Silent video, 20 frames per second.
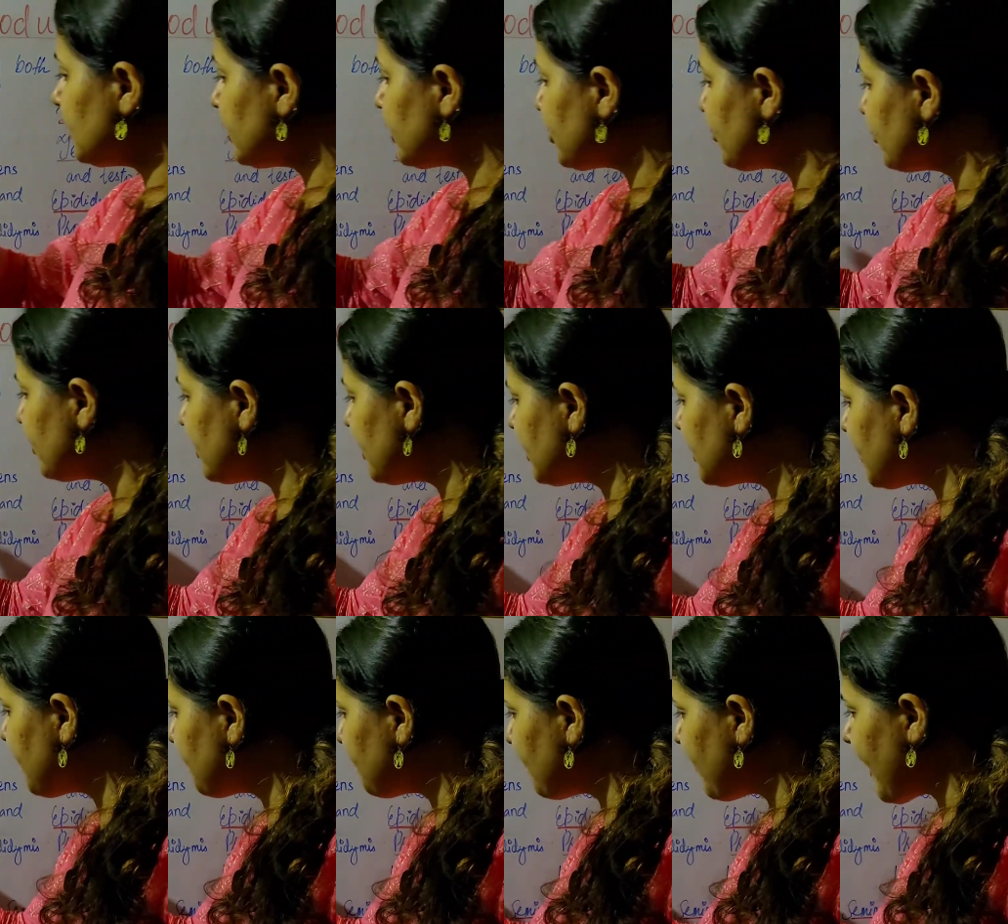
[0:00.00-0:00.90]
During
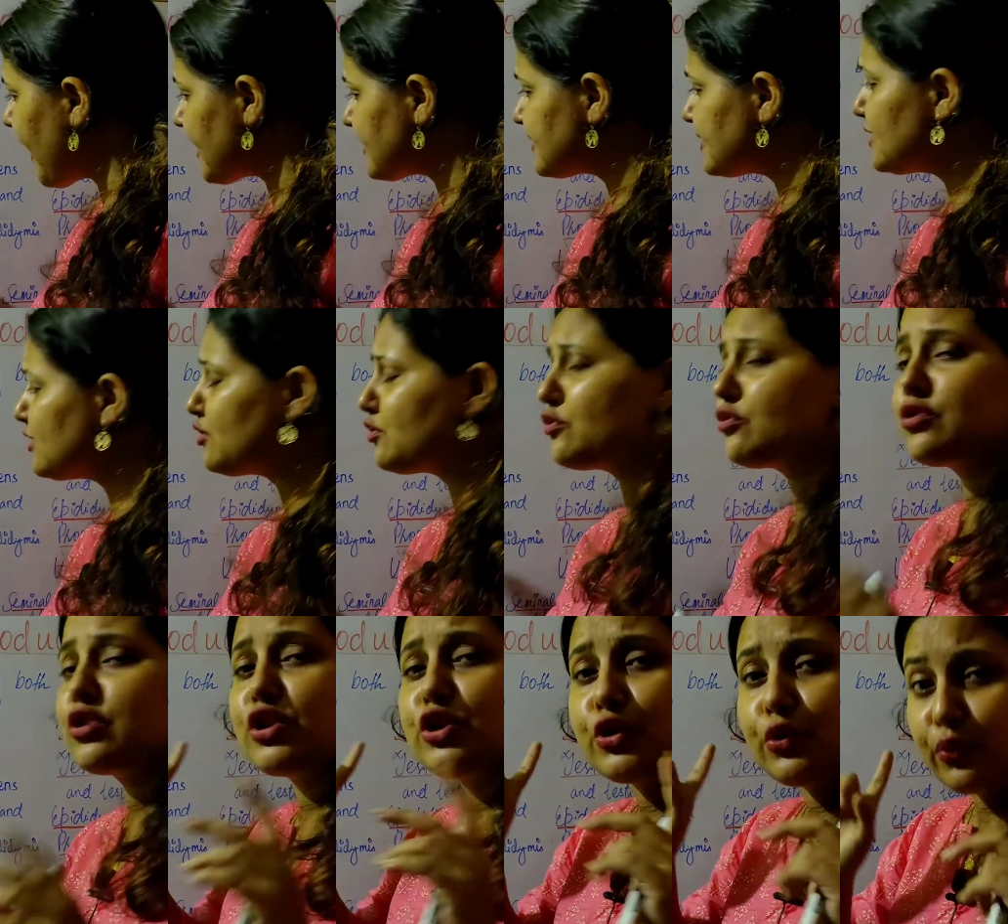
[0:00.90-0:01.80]
the passage through
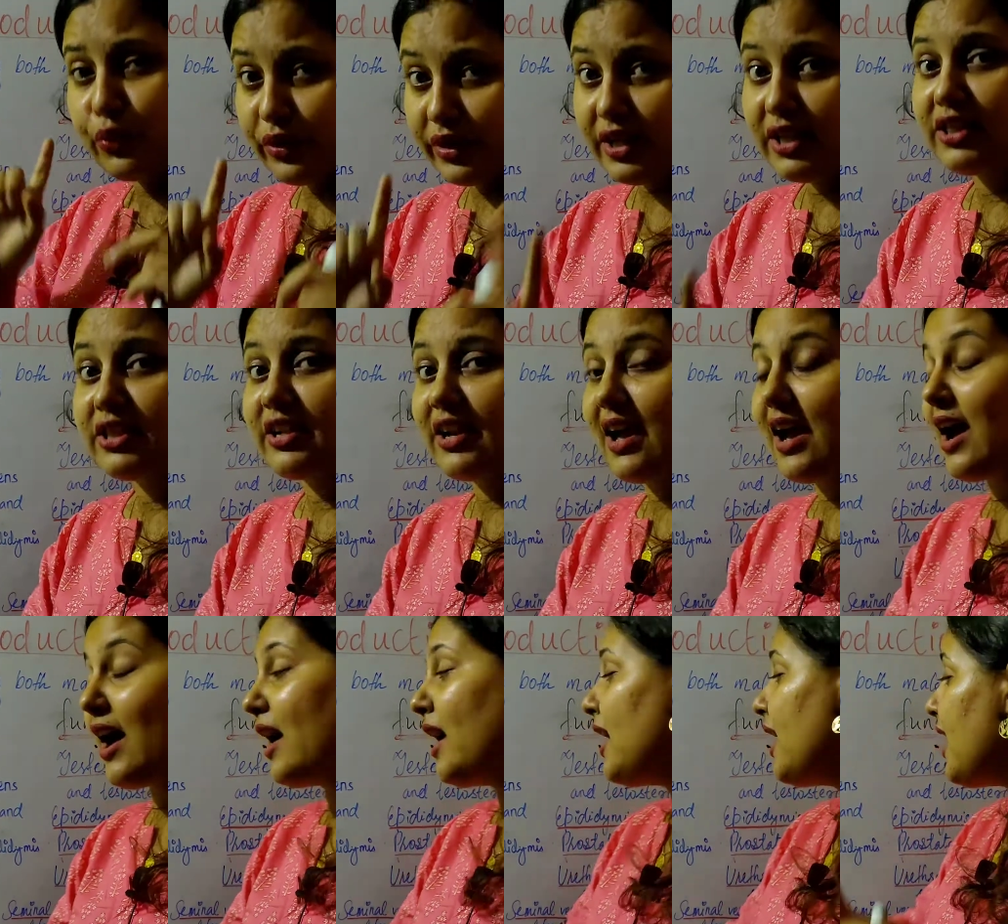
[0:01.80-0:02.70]
the
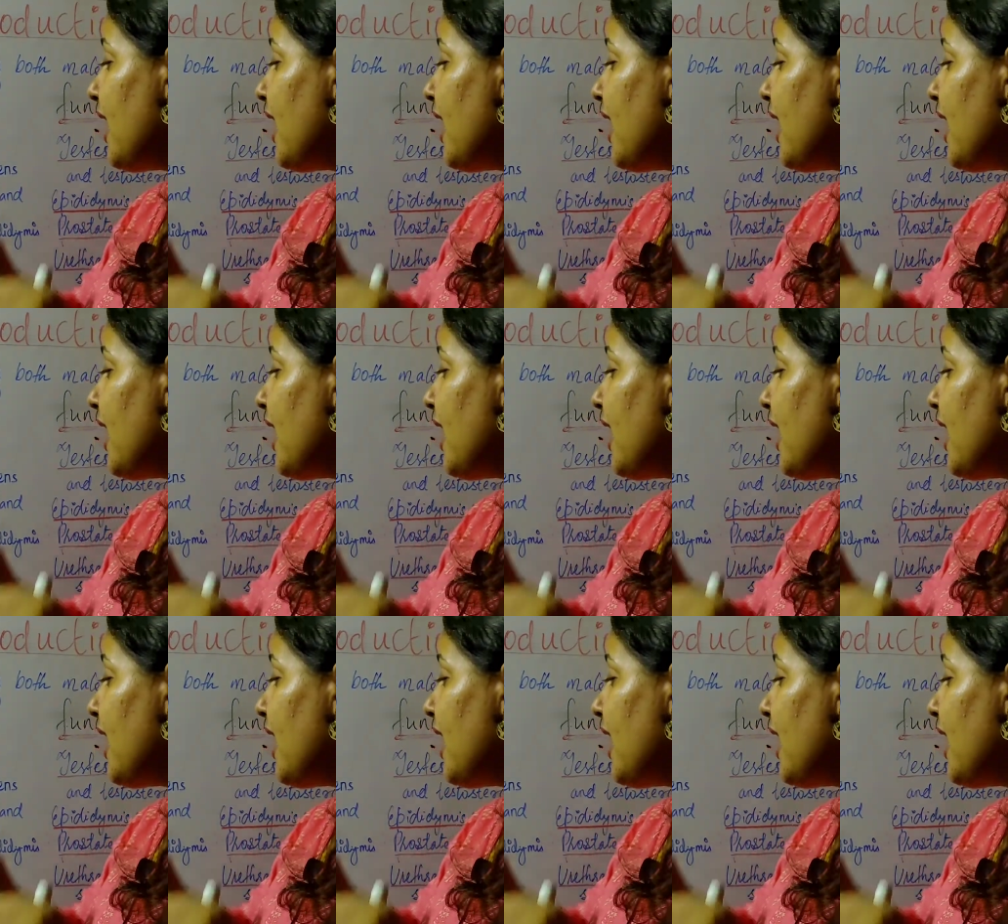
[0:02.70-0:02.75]
urethra,